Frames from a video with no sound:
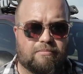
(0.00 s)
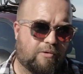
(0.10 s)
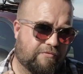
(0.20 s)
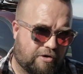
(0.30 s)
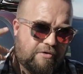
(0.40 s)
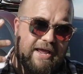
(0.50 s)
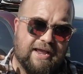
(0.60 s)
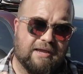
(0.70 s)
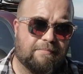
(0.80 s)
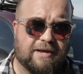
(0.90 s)
moving their
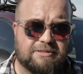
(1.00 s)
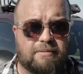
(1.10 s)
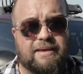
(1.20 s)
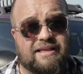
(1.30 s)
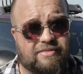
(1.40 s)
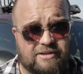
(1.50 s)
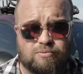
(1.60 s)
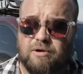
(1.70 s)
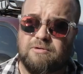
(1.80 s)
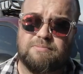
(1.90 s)
neck and possibly making
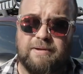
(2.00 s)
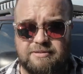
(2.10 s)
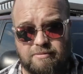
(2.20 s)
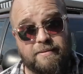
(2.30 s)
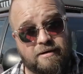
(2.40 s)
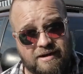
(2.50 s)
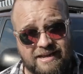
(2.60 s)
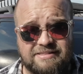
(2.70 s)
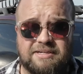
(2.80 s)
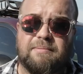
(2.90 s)
things worse, possibly
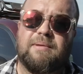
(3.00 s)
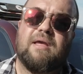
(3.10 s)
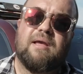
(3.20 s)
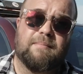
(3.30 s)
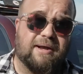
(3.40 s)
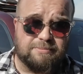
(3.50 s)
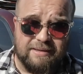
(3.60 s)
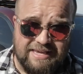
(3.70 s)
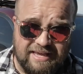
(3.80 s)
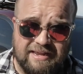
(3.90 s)
paralyzing them,
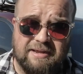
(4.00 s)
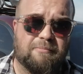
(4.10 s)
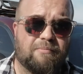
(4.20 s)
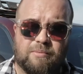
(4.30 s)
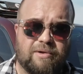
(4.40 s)
possibly killing them.